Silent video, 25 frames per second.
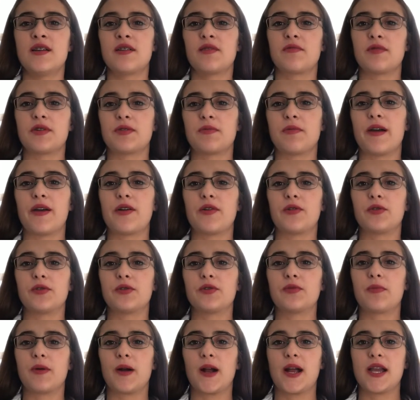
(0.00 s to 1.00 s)
With my
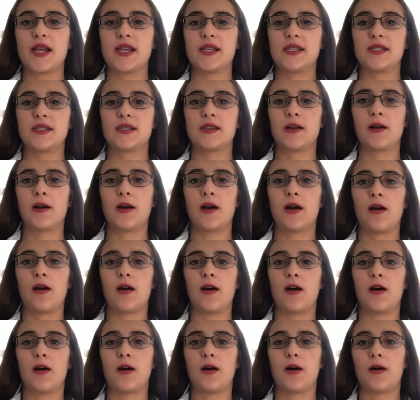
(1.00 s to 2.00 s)
old brace,
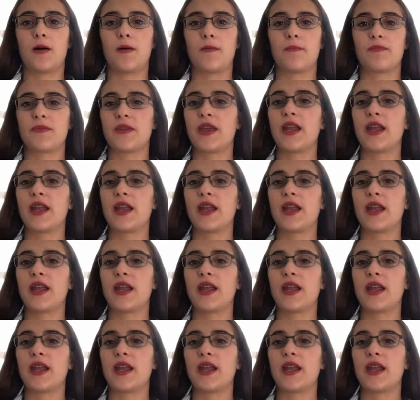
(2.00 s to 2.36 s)
and